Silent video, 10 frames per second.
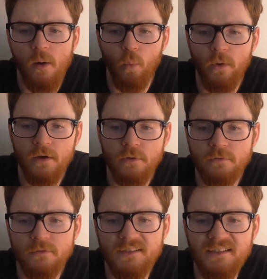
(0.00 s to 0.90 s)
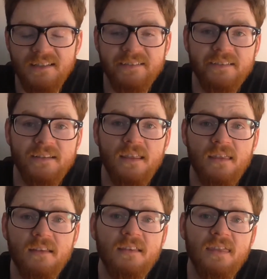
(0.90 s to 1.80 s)
Will doesn't
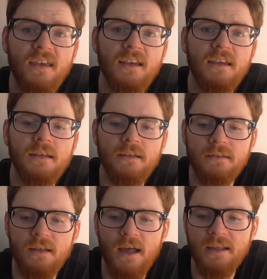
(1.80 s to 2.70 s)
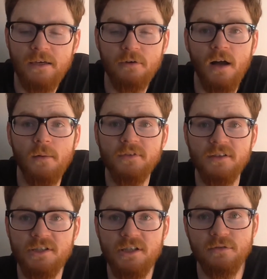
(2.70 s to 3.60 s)
think that he'll come
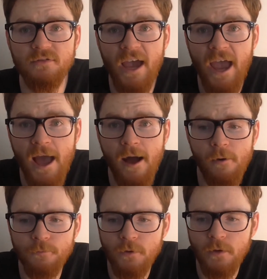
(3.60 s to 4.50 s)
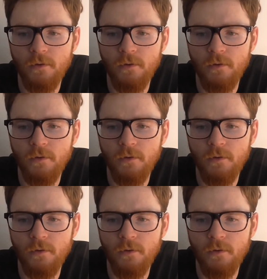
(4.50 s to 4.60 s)
to Chill Town,